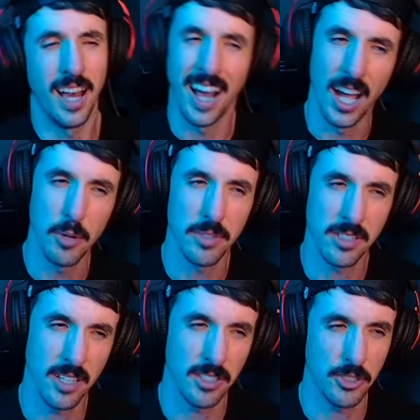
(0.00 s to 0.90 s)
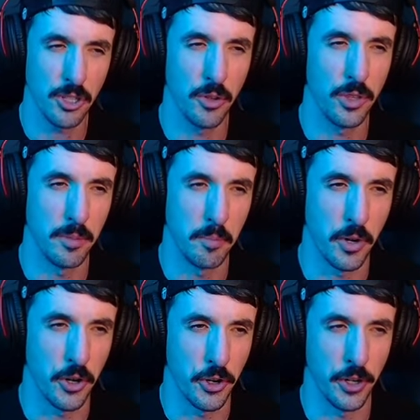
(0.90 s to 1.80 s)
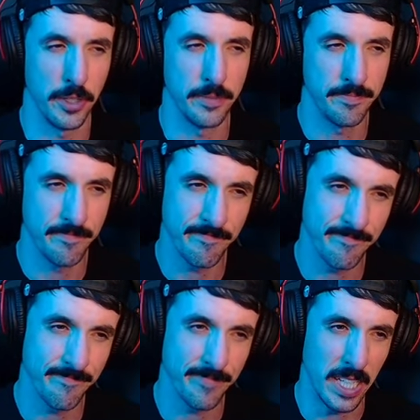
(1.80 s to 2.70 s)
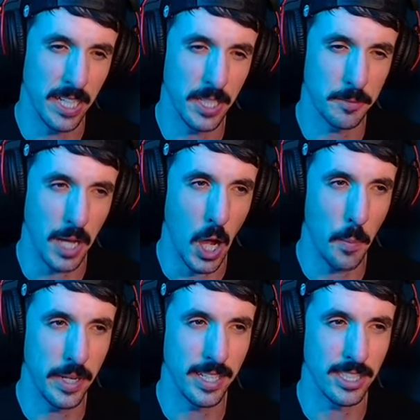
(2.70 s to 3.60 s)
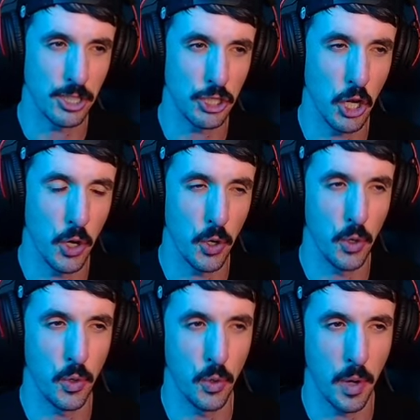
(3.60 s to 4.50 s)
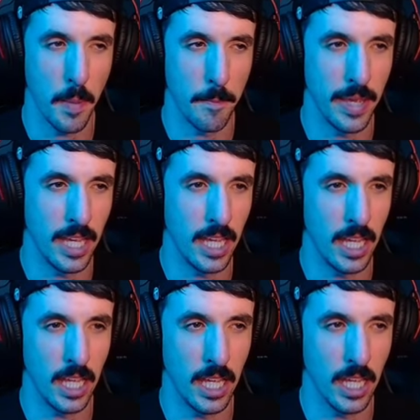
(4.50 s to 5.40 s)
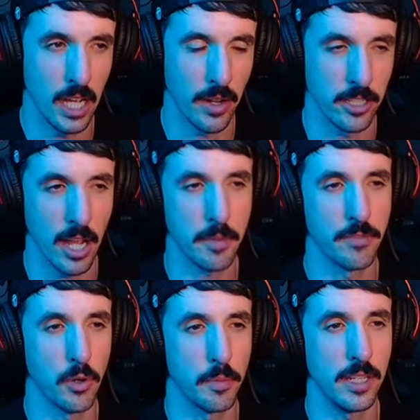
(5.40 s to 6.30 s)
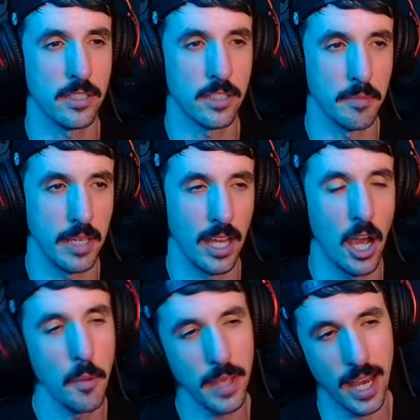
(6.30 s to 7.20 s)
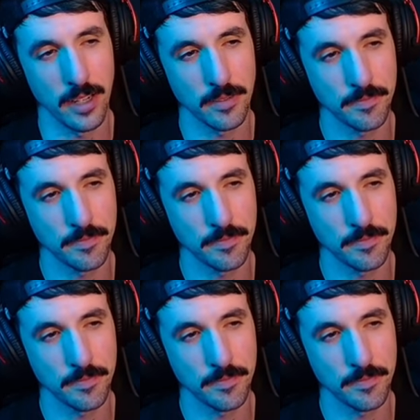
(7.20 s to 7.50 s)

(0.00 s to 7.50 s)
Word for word: I hope this doesn't show the murder. You know, I hope it doesn't show me. Okay, chapter four, pieces of me. I hope, yeah.